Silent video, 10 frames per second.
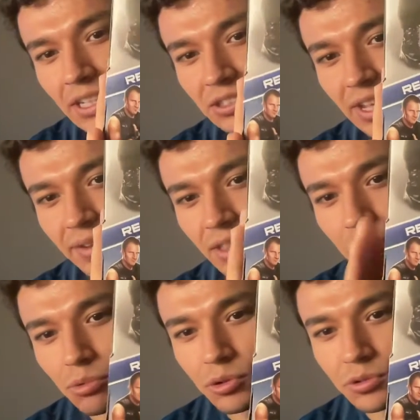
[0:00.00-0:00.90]
actually have
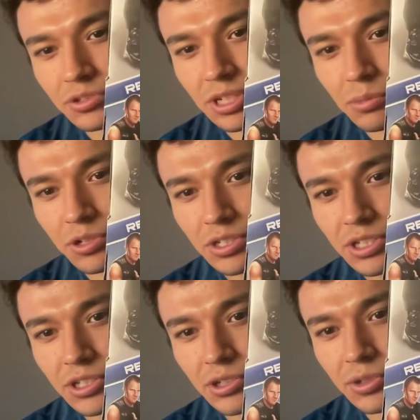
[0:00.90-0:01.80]
that Bruno
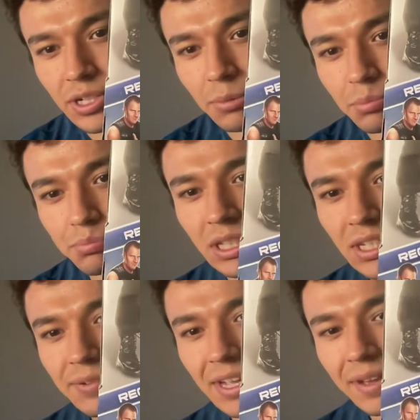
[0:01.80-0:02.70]
Sammartino, and I
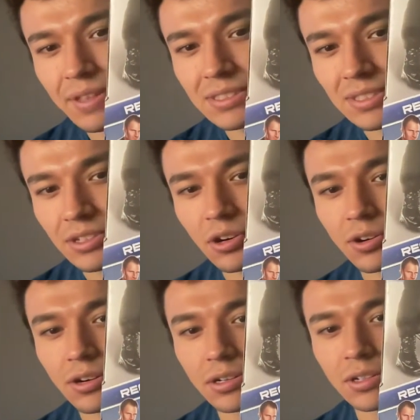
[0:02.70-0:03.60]
believe I have that Sin
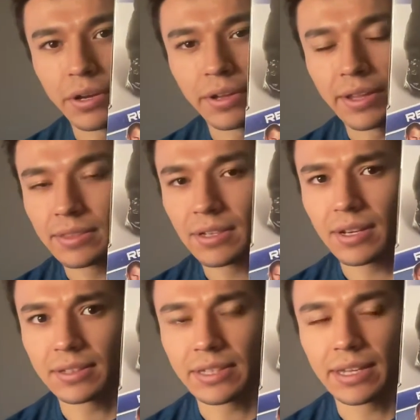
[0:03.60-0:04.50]
Cara, but I think
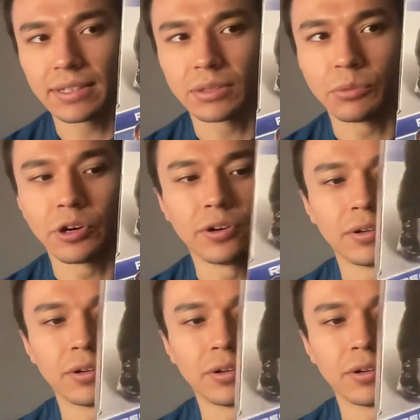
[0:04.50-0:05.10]
I got that at the mall.